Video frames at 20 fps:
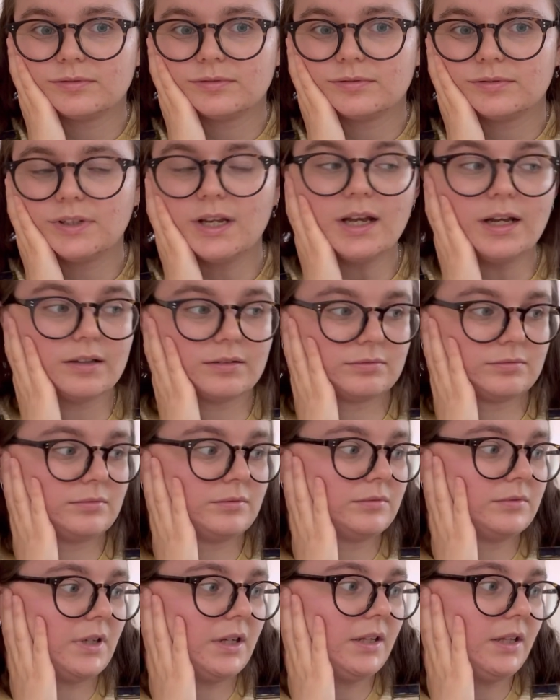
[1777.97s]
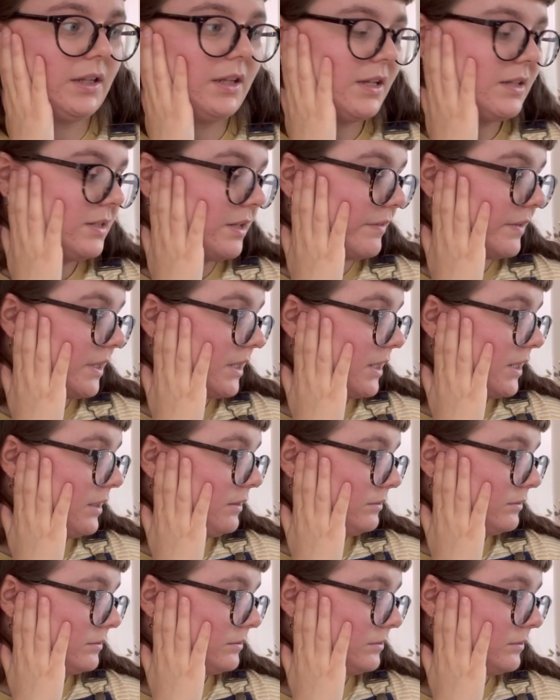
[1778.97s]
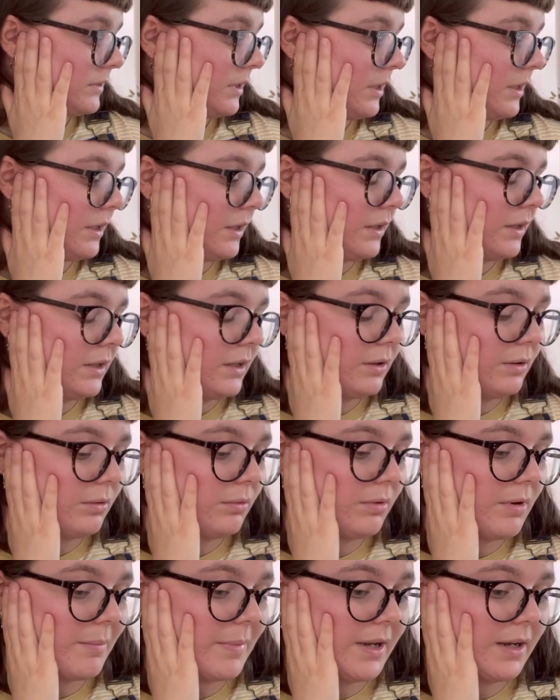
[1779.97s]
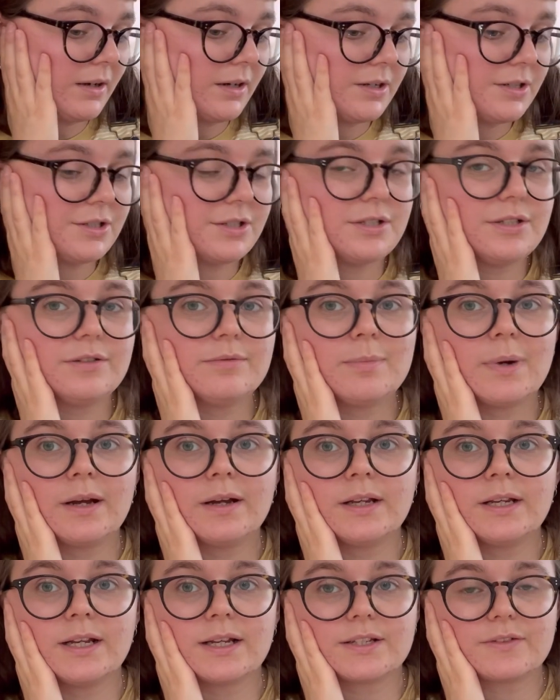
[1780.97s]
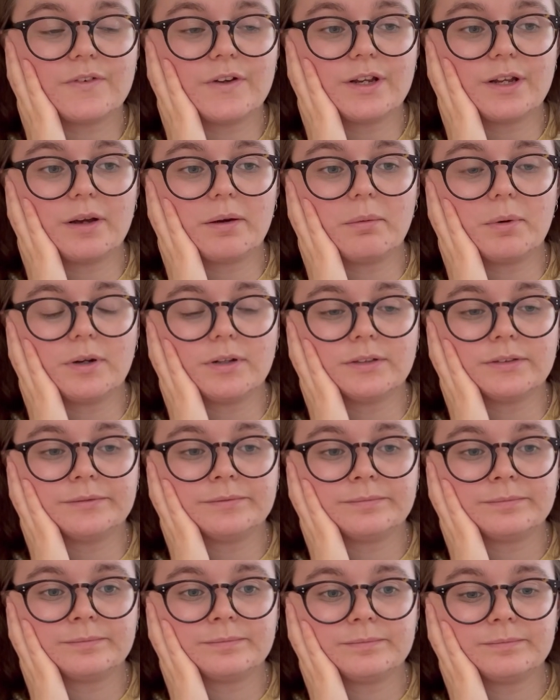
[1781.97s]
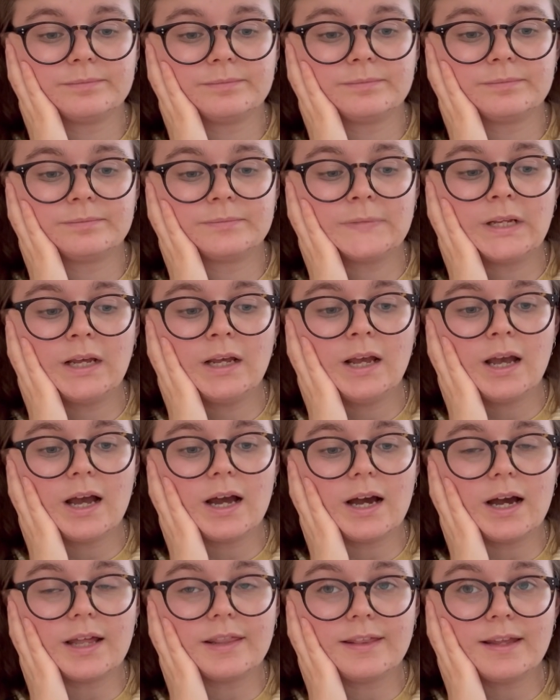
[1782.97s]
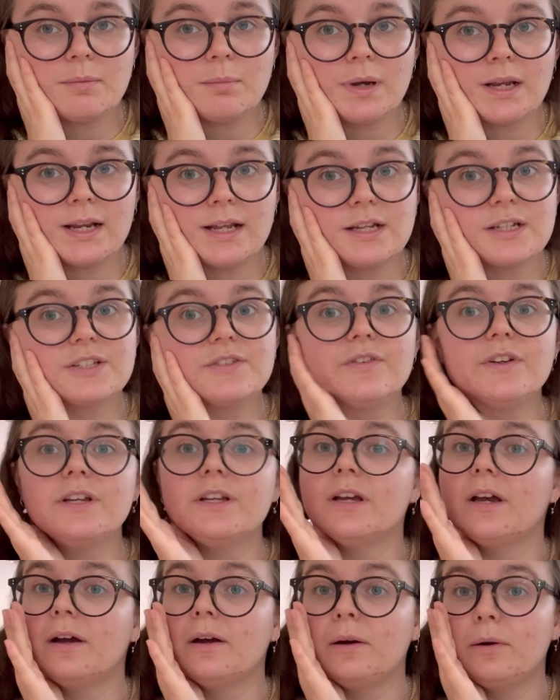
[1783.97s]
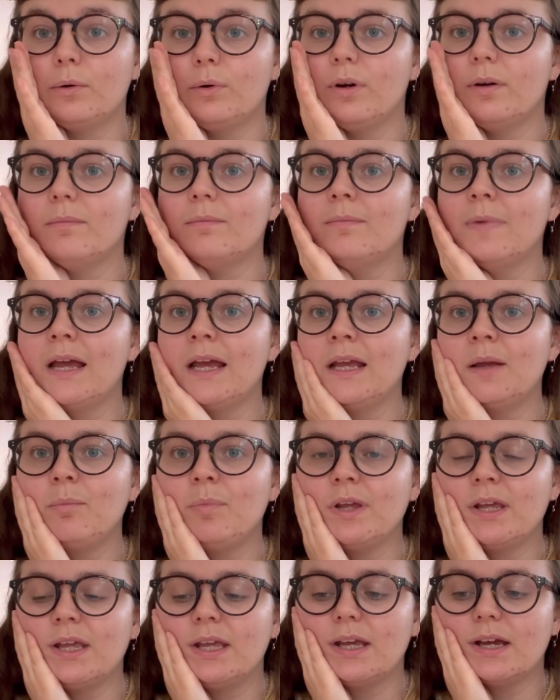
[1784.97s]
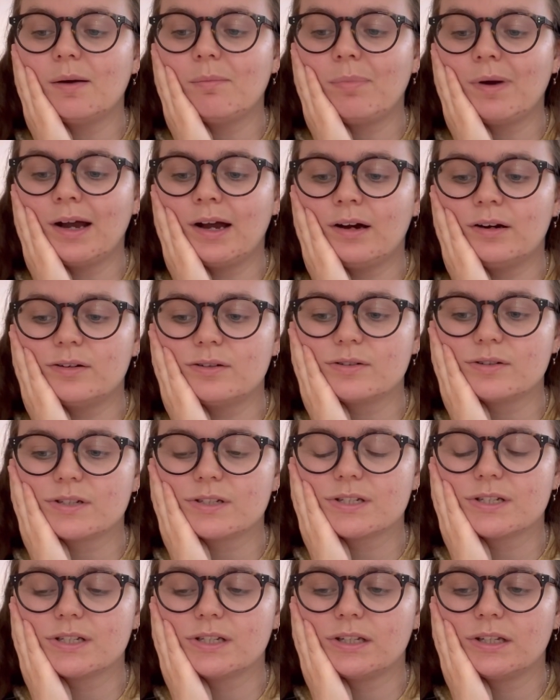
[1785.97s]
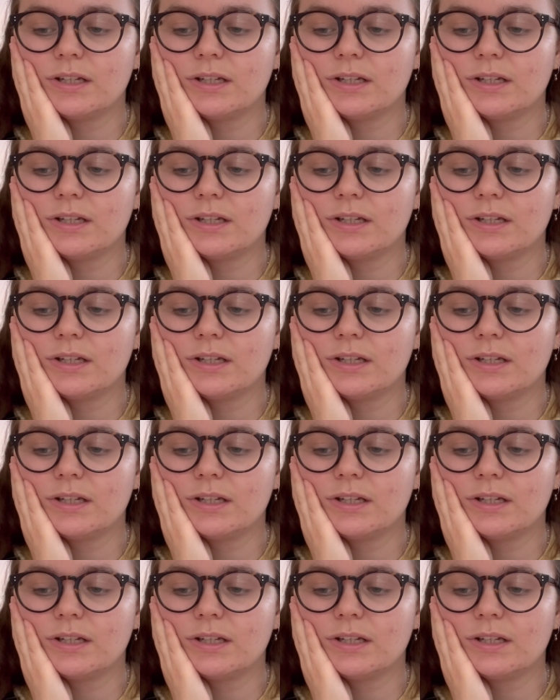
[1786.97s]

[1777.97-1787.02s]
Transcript: Yeah, I think that's everything. What am I going to do my next video on? I think my next video may be about